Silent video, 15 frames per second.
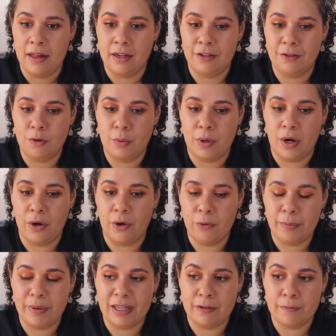you were
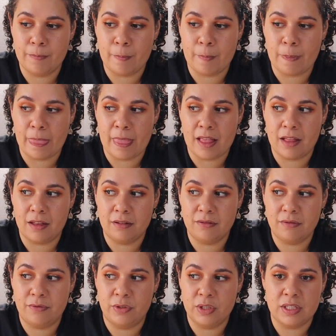hoping
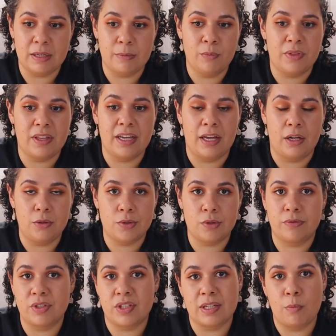for something else or
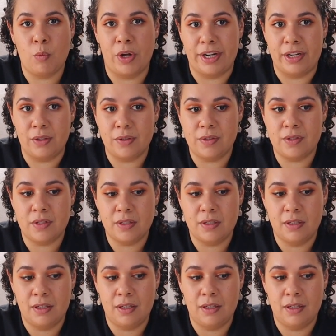for someone else,